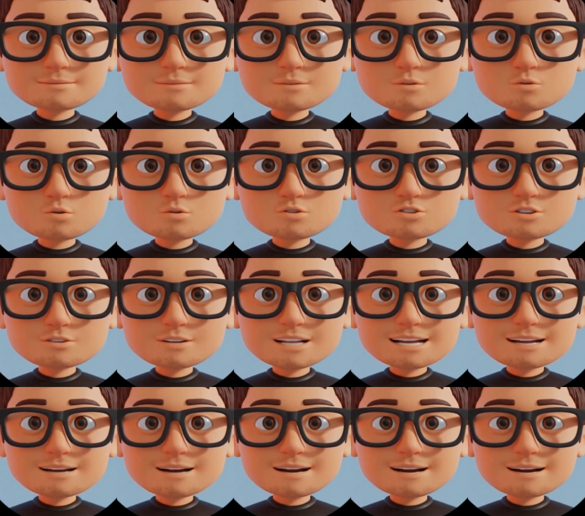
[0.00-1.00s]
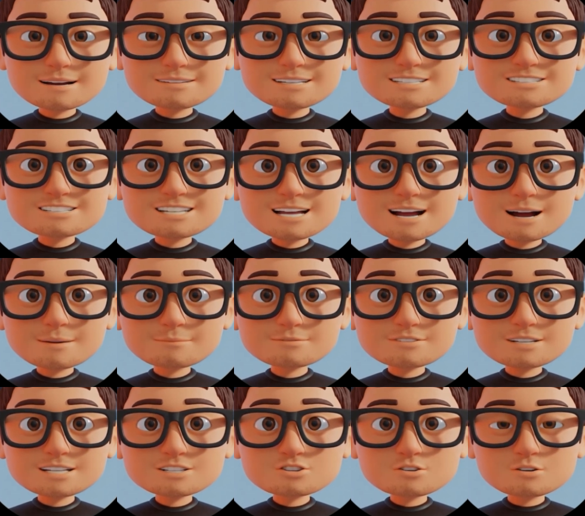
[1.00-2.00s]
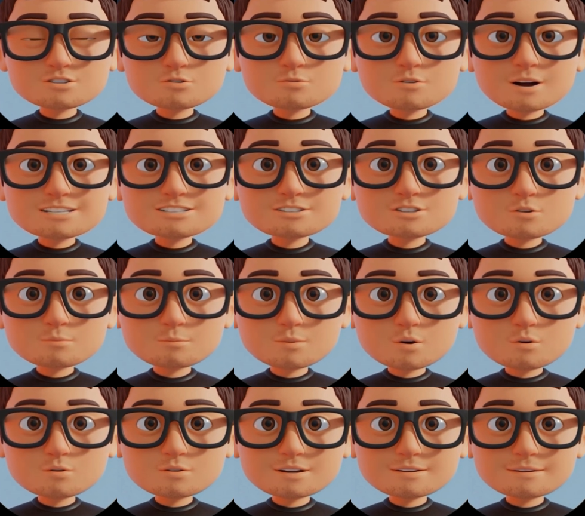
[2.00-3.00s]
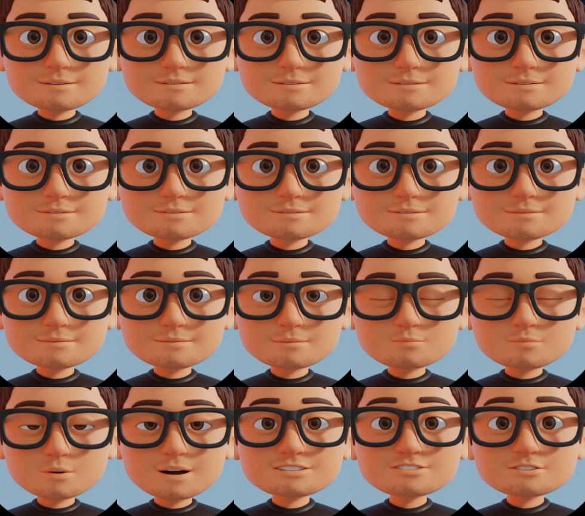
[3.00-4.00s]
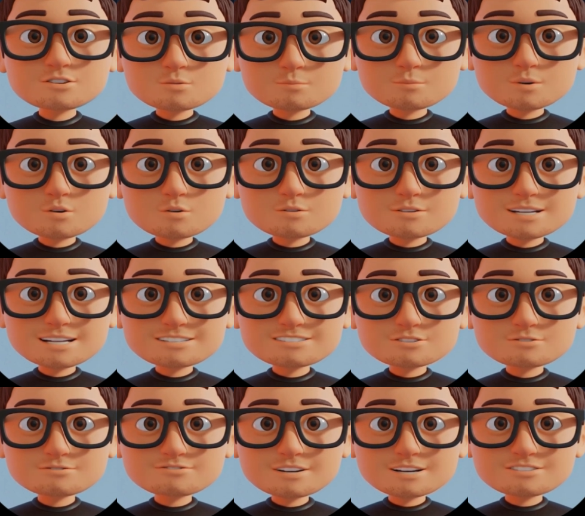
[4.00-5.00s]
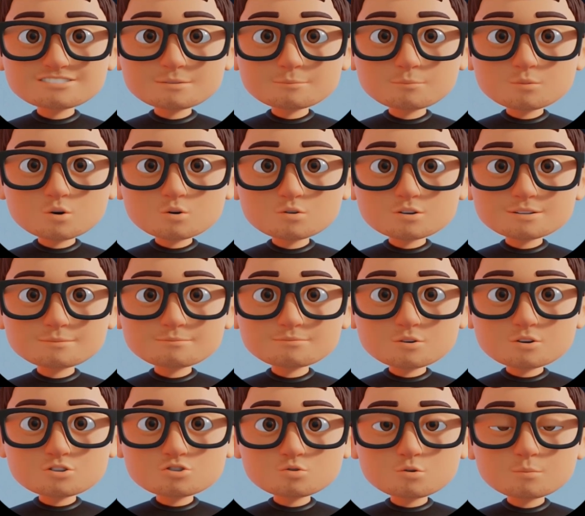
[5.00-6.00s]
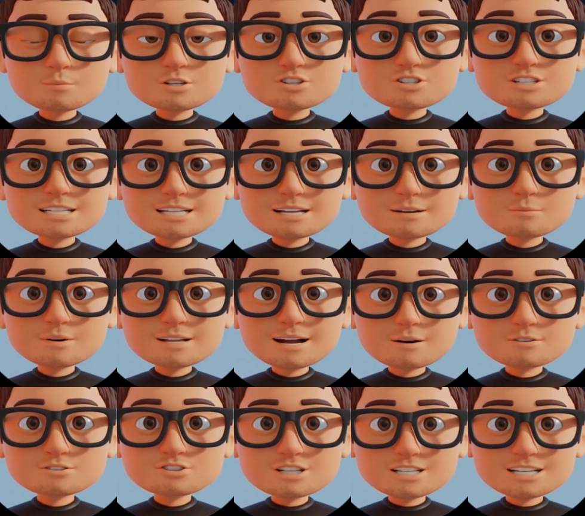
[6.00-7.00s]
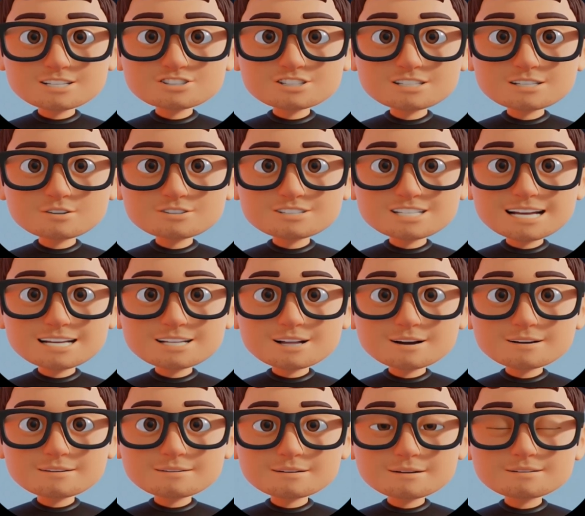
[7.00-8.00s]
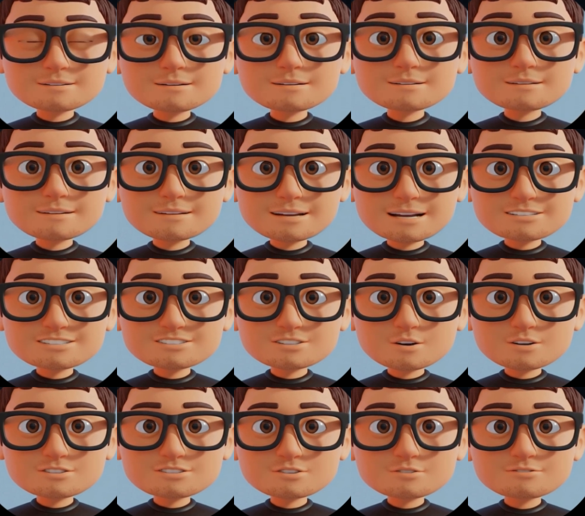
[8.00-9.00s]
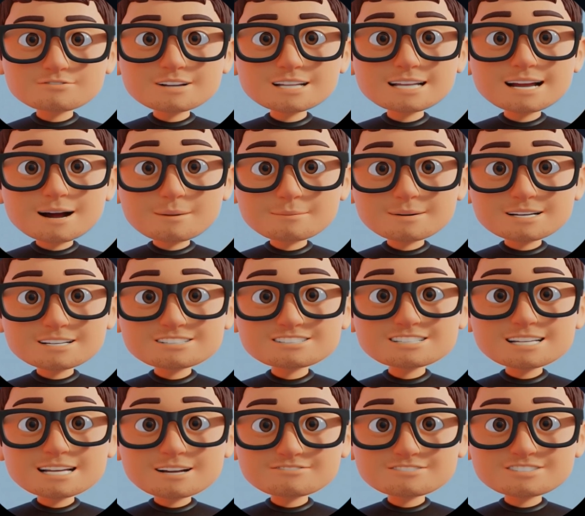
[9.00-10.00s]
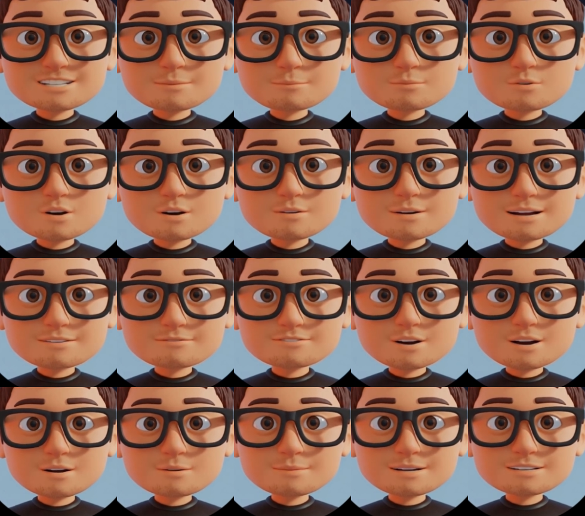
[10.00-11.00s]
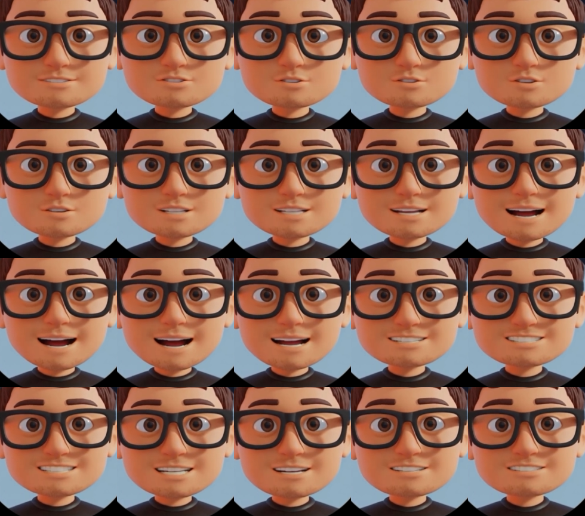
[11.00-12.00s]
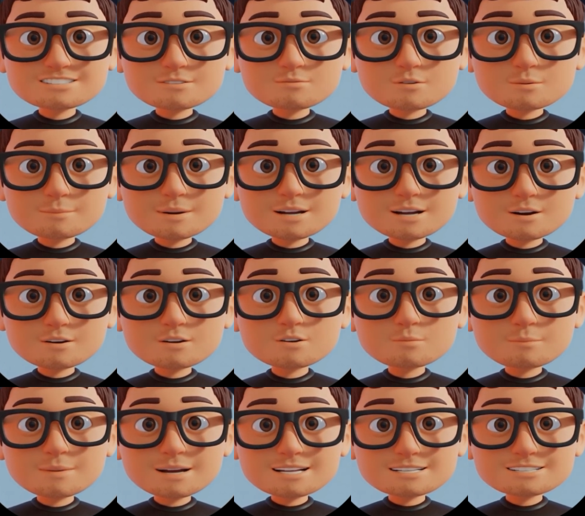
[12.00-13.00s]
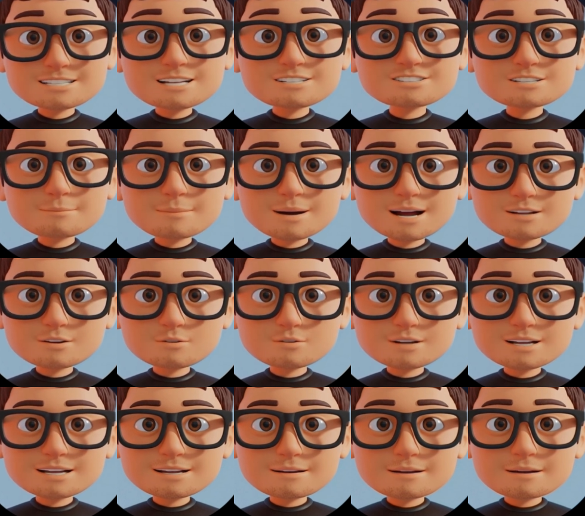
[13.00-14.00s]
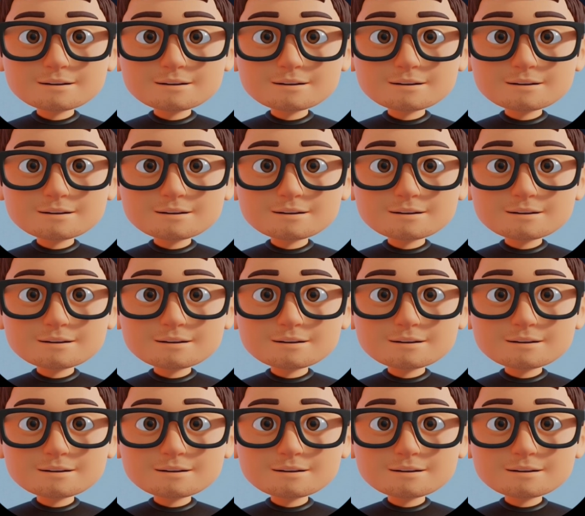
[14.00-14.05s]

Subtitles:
Crucially, this tab features Rescue Mode. Rescue Mode lets you fix a broken virtual machine without changing your data. It starts your VM in a safe temporary environment so you can access and repair your main disk manually.